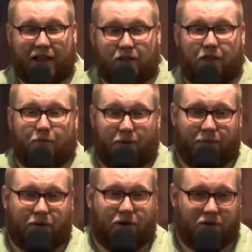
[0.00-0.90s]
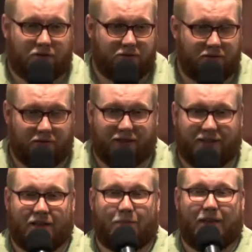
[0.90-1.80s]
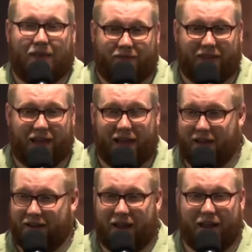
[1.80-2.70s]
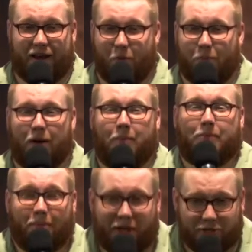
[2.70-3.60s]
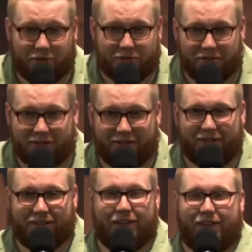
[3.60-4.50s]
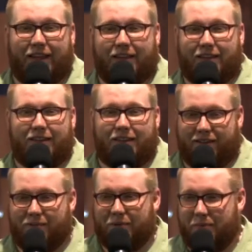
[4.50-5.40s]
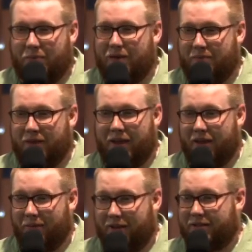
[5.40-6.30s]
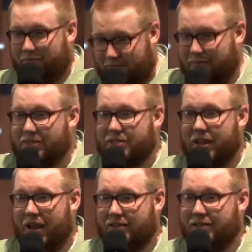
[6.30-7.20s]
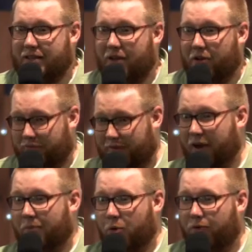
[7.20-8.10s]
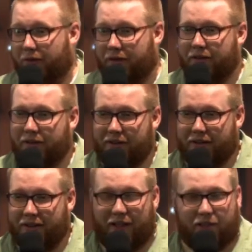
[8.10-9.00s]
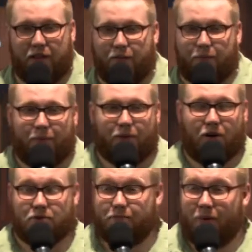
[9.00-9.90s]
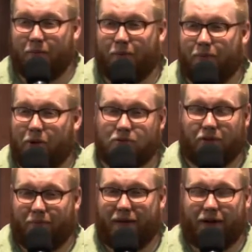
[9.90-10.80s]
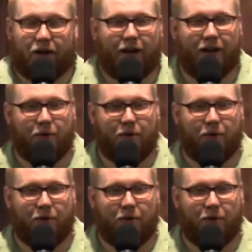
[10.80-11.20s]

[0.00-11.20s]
I love bumper cars because I'm a heavy guy and, and I don't bump much. Like, people hit me and I'm like staying still. They're moving. I love bumper cars. Bumper boats are better.